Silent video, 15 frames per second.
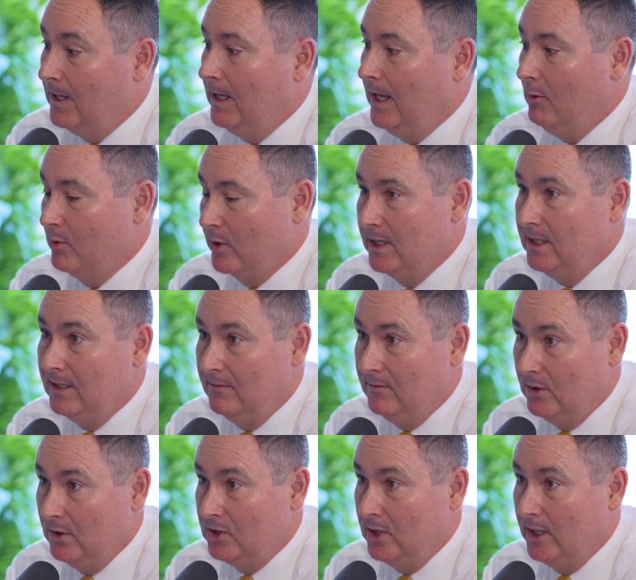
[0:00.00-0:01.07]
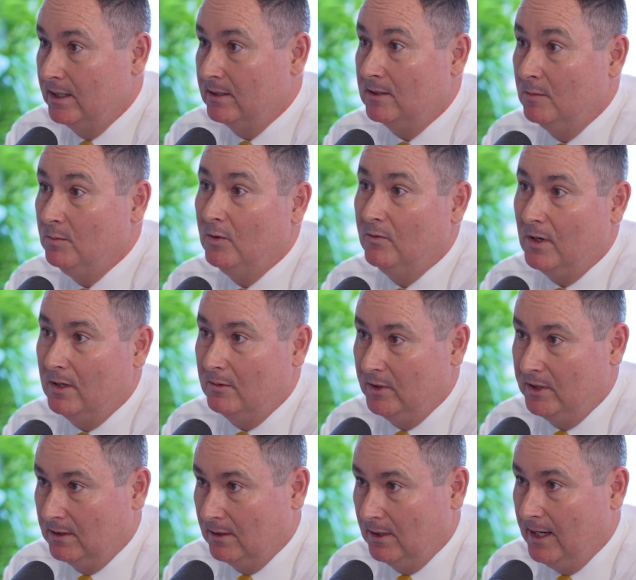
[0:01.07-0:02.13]
and we're going to give you a chance to move on
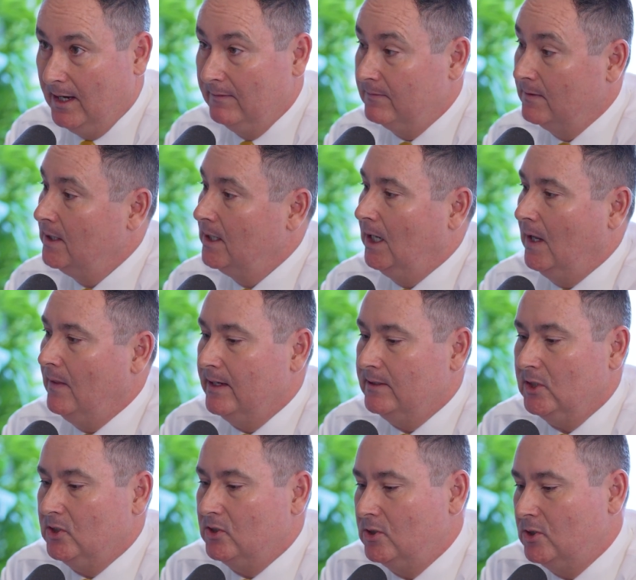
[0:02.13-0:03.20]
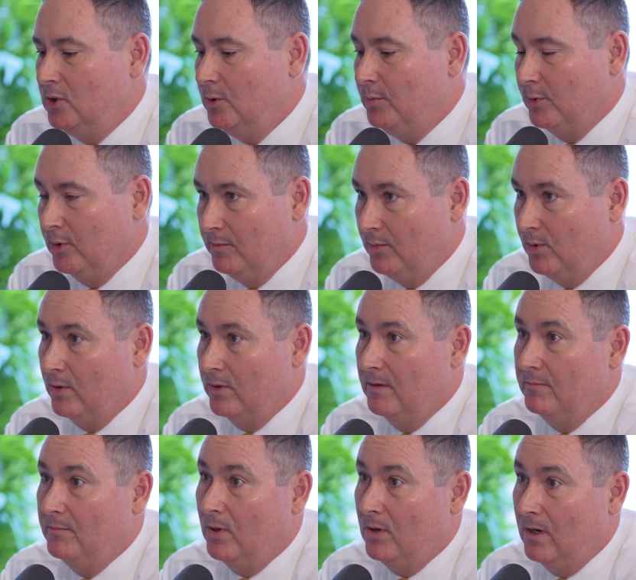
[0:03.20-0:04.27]
with your life. And that's a super
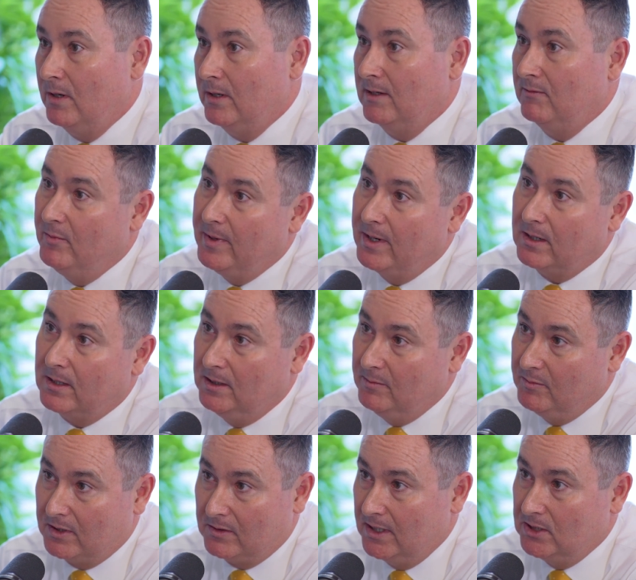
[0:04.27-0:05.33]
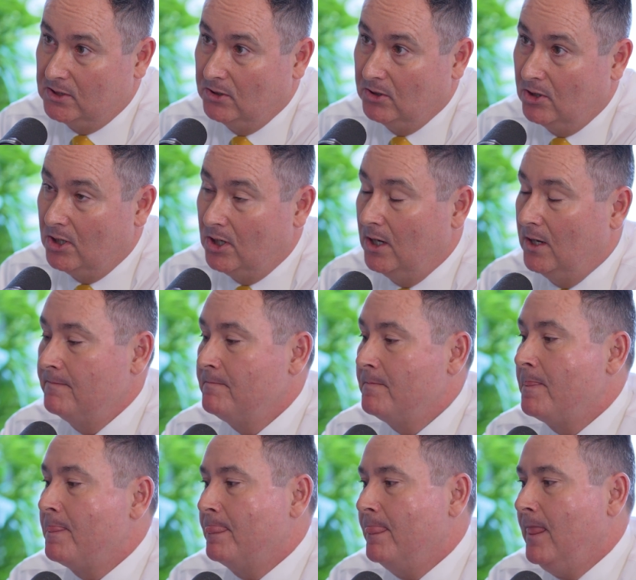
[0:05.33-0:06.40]
important part of American immigration law
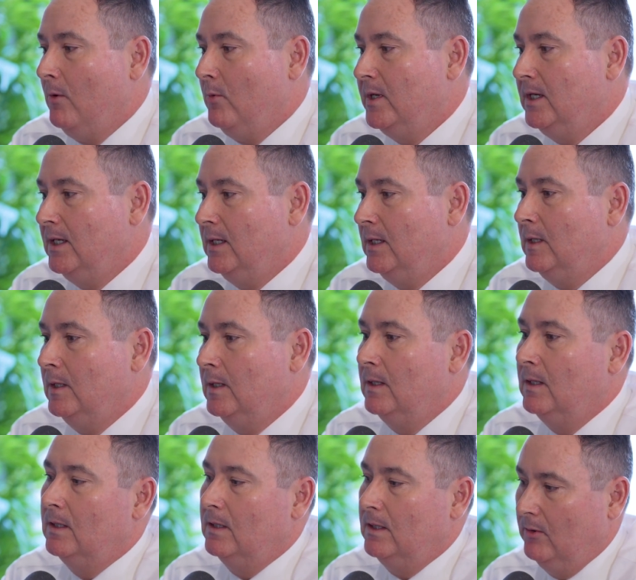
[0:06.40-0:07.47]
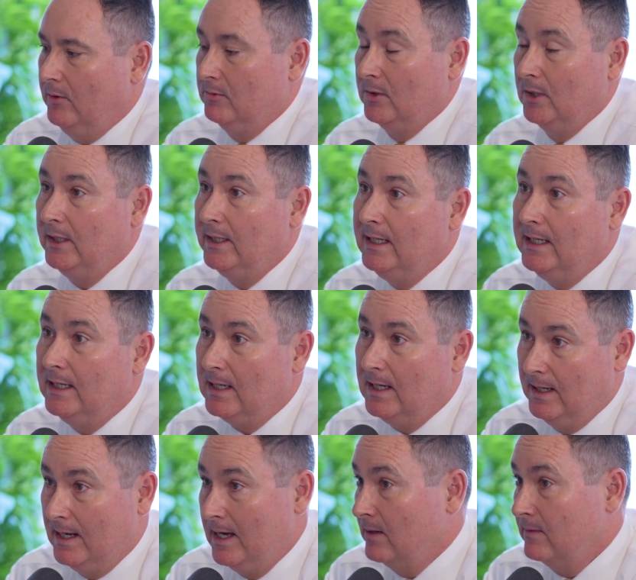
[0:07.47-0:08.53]
that we need. that we really need
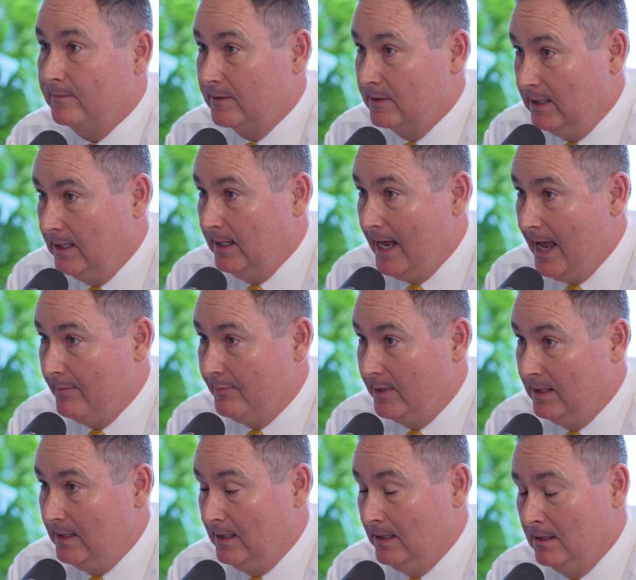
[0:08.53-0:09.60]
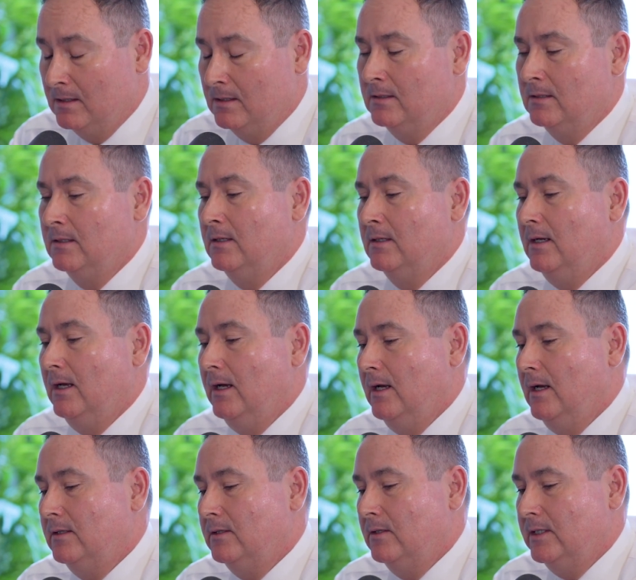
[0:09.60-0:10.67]
again. I don't foresee it happening here
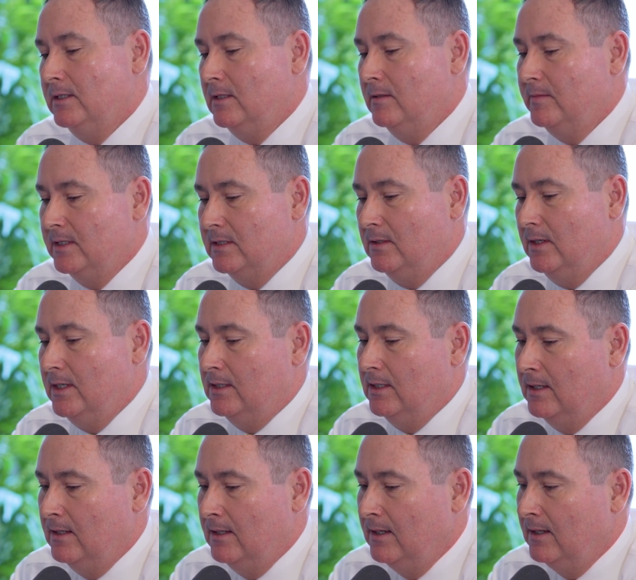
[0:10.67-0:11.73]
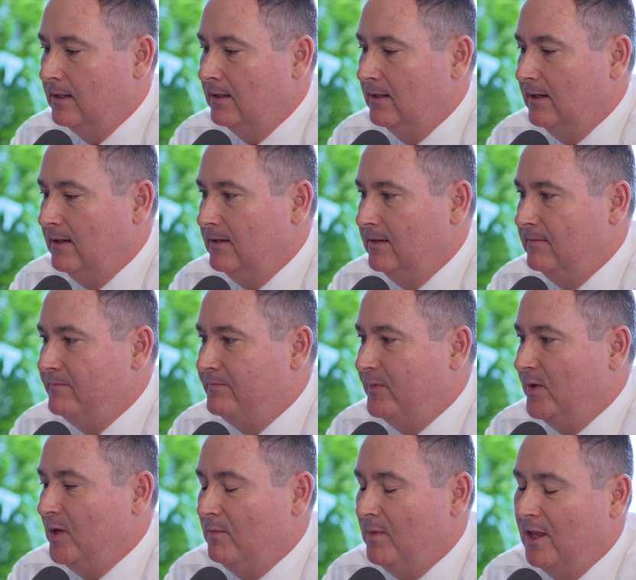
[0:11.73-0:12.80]
under this administration.
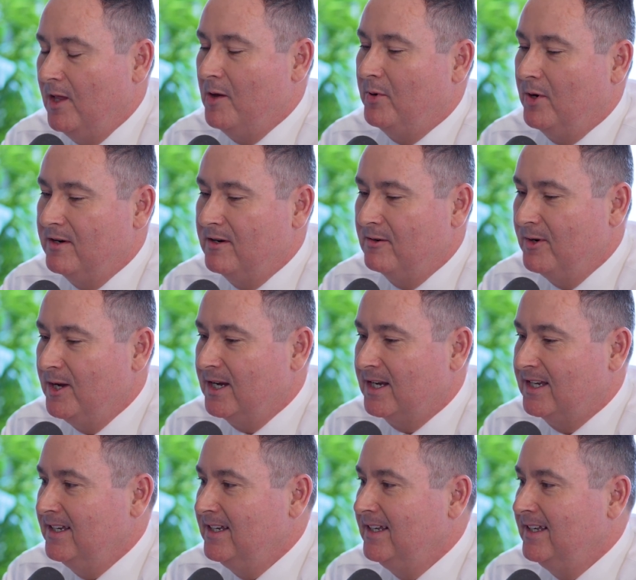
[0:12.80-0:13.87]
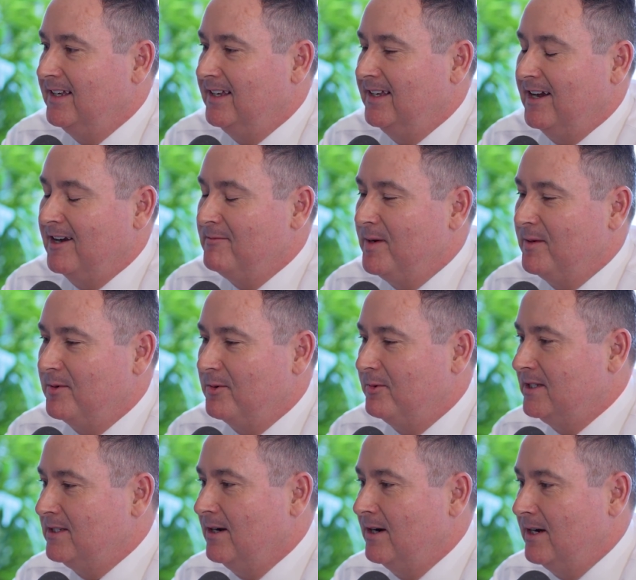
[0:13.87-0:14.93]
My law partner, Rick, I remember we
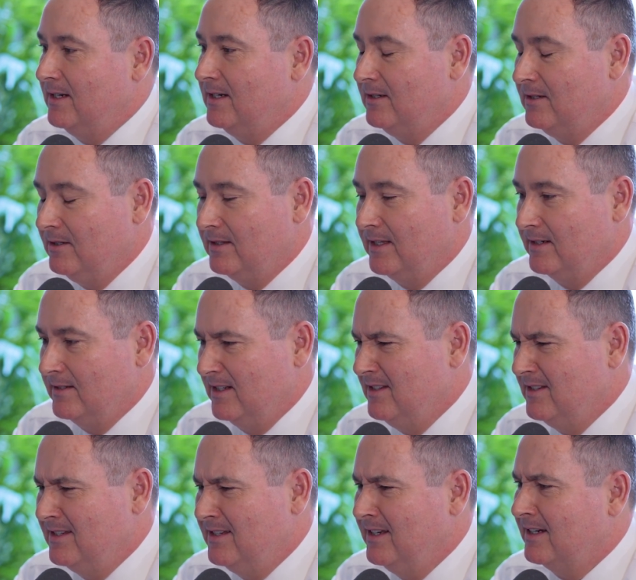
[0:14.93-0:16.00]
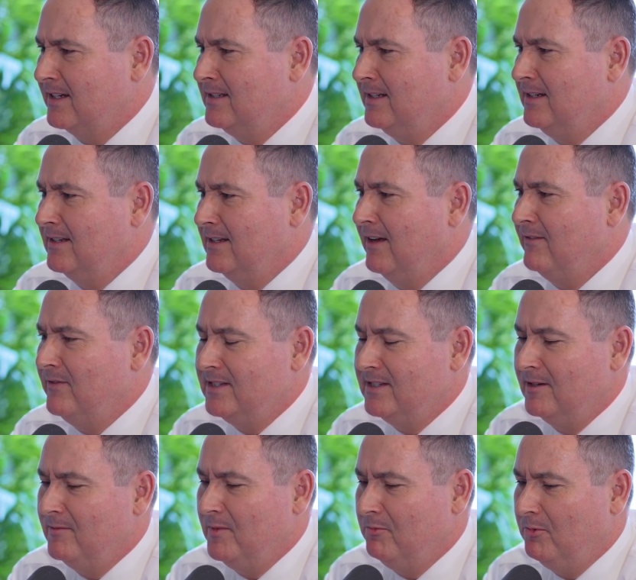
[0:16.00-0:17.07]
started in 2006, and I
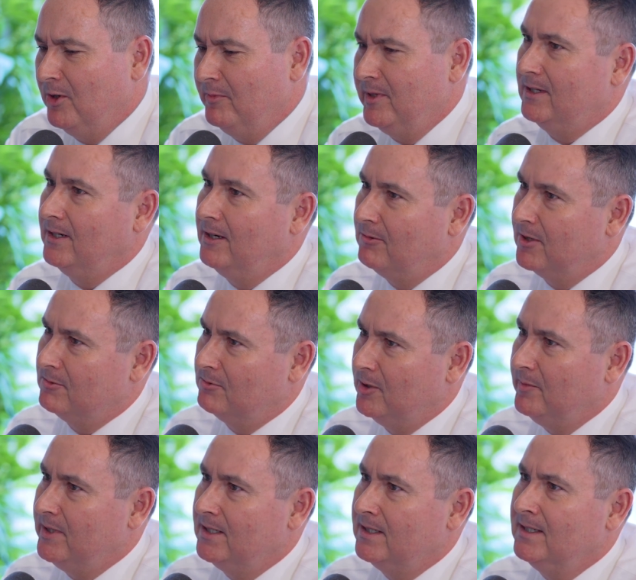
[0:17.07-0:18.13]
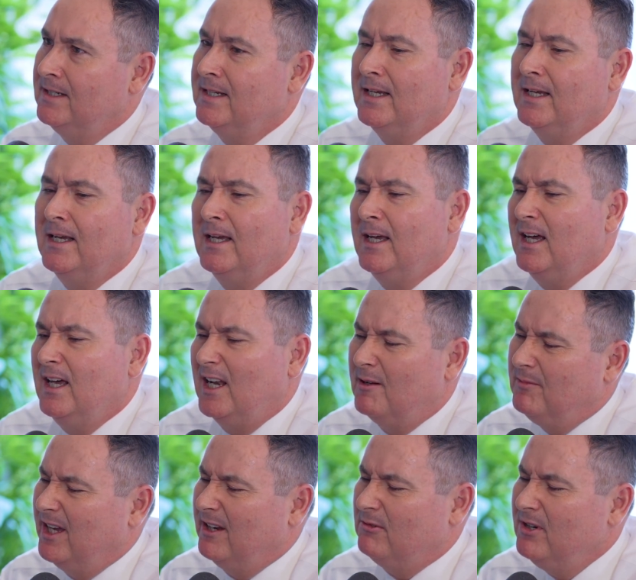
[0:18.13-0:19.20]
visited him in Wilmington. He runs Wilmington. And I'm
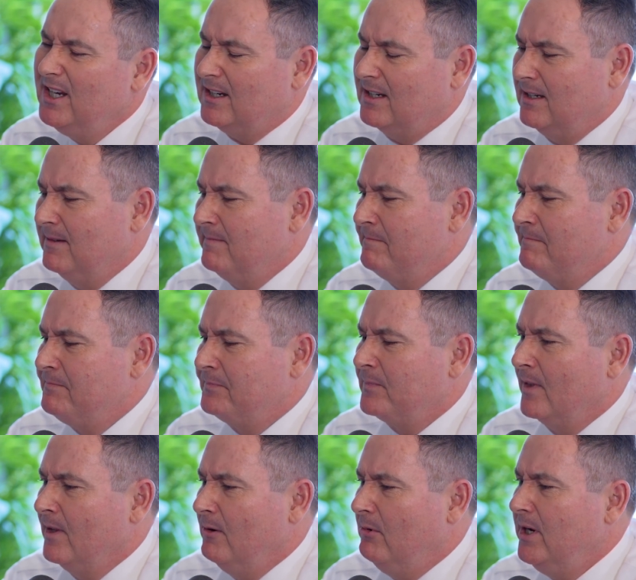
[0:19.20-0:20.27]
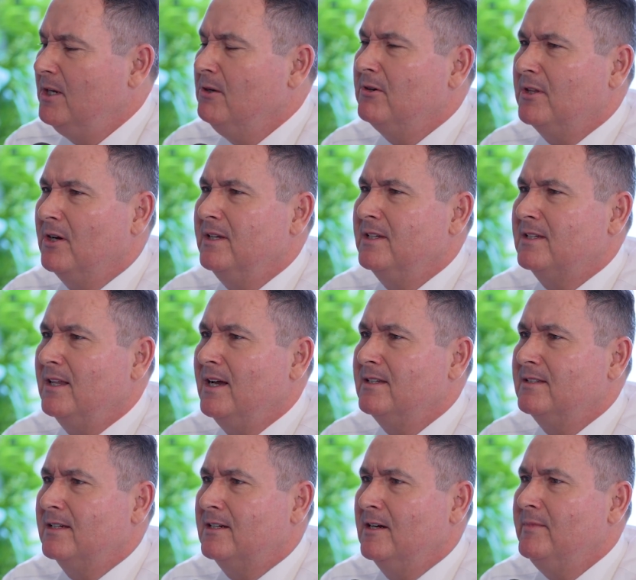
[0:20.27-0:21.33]
like, Rick, what do you do with all these clients
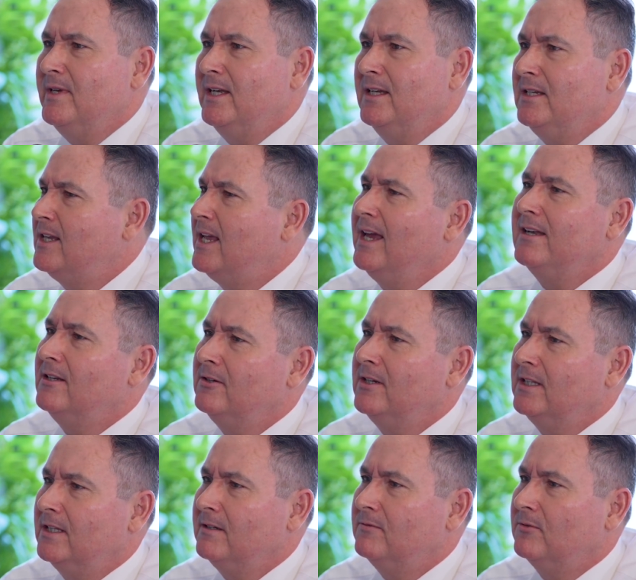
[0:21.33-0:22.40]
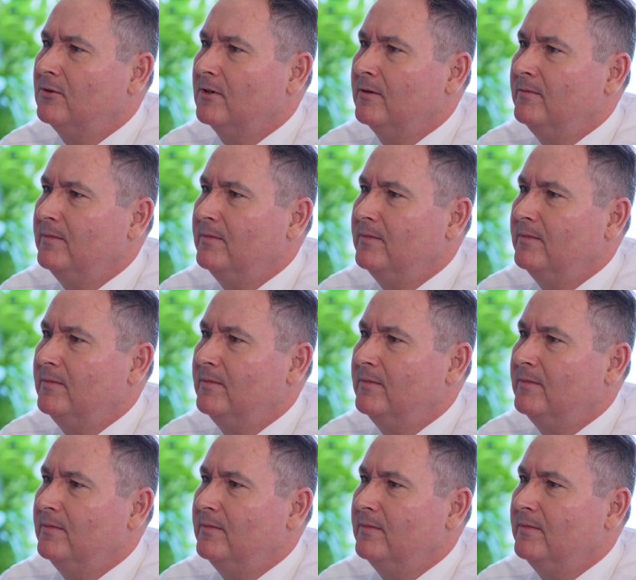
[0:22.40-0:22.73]
that come in and you can't do anything for them?